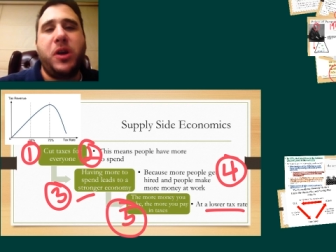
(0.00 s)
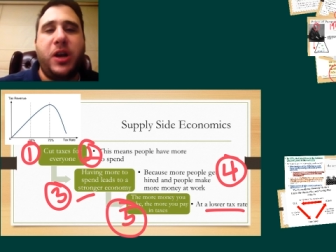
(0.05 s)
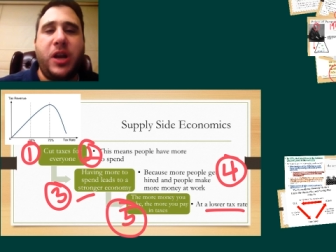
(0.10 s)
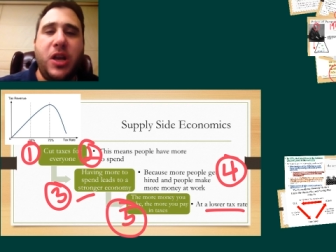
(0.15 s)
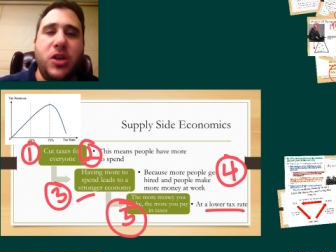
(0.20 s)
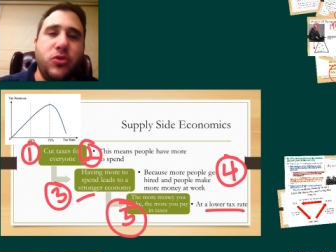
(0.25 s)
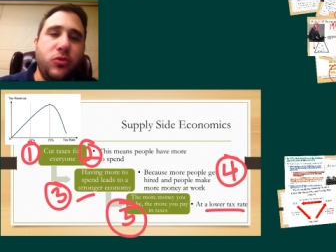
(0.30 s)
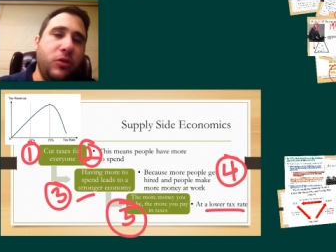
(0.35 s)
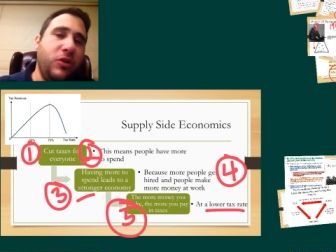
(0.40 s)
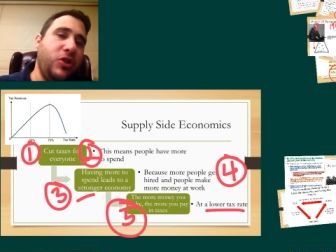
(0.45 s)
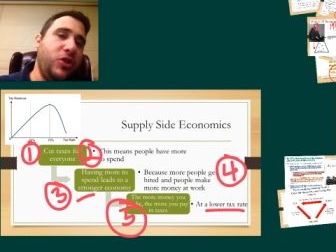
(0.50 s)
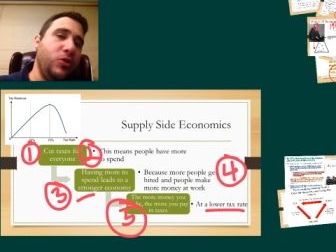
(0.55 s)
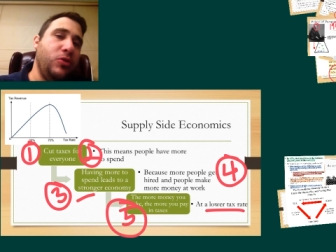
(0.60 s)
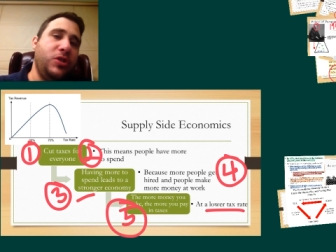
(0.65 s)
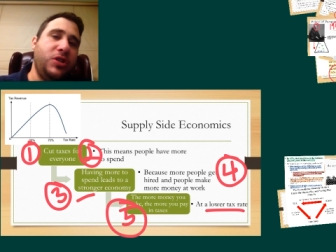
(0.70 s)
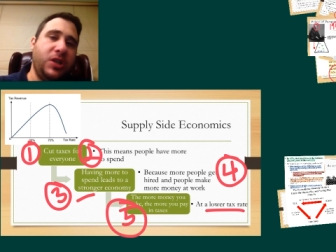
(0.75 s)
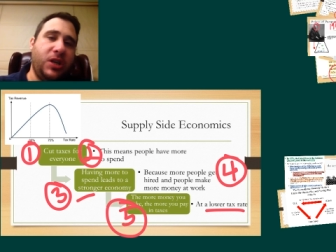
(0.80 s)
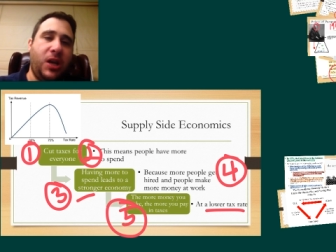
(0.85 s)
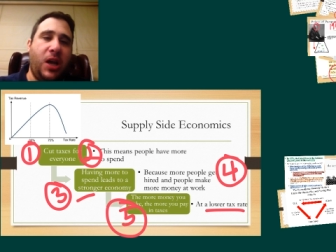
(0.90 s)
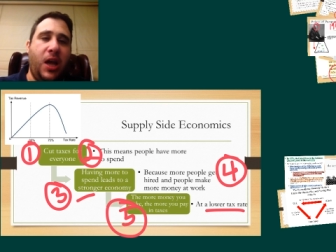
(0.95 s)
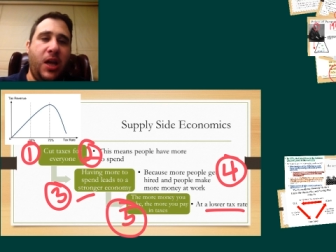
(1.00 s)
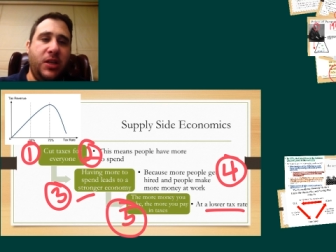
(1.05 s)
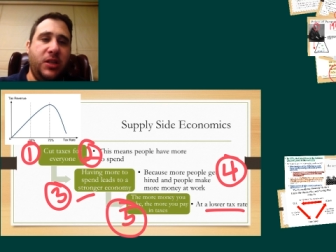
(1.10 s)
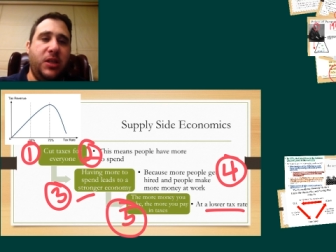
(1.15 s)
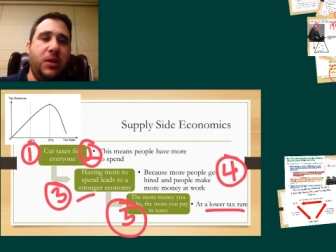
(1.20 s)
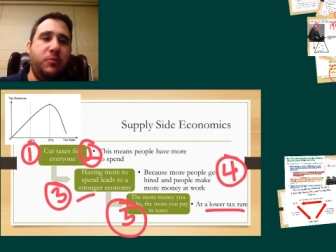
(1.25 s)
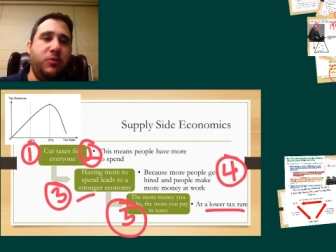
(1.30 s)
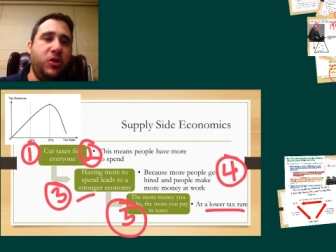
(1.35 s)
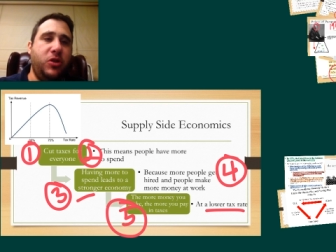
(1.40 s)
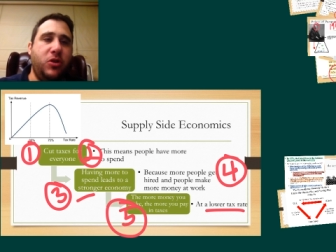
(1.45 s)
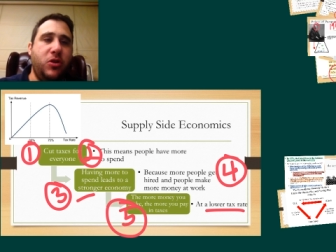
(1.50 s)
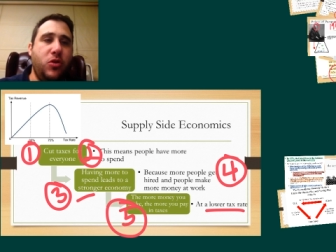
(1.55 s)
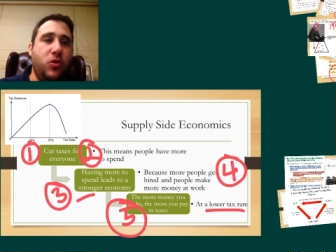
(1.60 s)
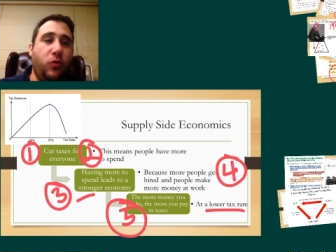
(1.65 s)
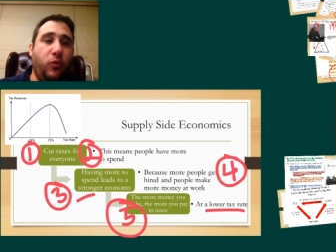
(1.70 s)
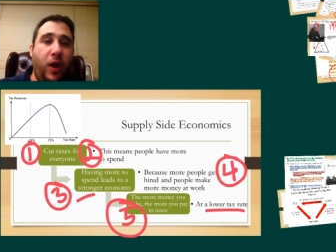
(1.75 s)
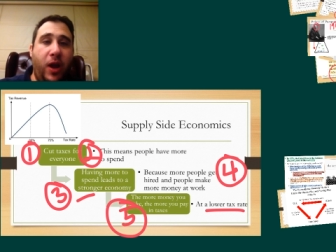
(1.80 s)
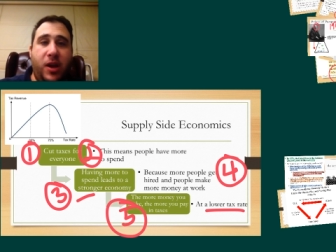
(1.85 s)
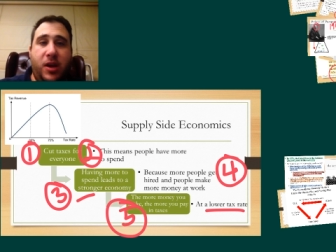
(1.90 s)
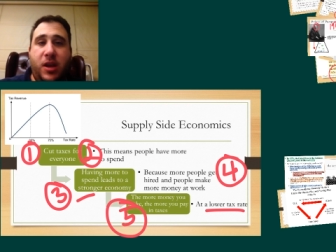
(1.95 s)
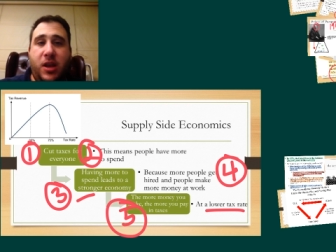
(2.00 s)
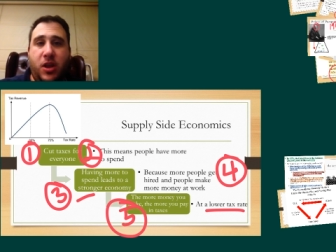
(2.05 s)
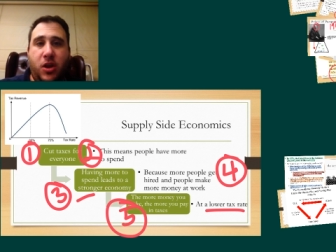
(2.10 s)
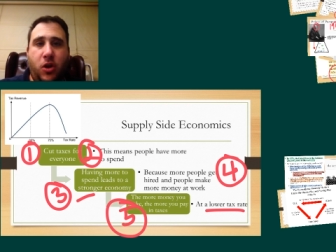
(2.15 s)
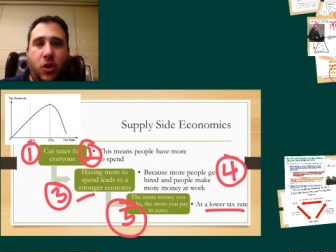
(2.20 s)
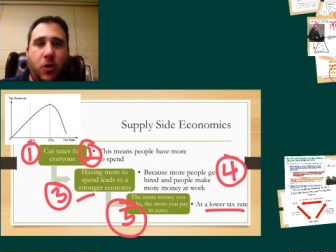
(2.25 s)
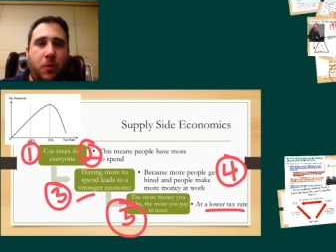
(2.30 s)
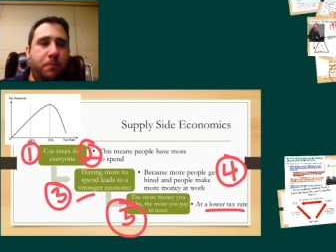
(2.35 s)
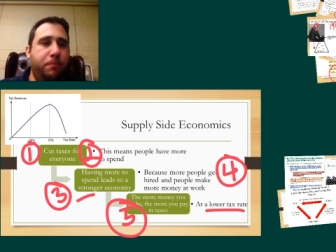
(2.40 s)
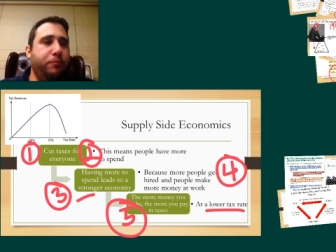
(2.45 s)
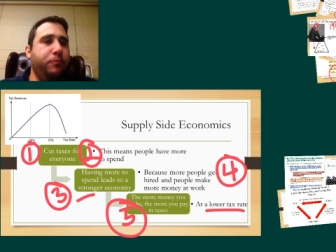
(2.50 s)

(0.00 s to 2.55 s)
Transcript: to introduce the concept to you right here.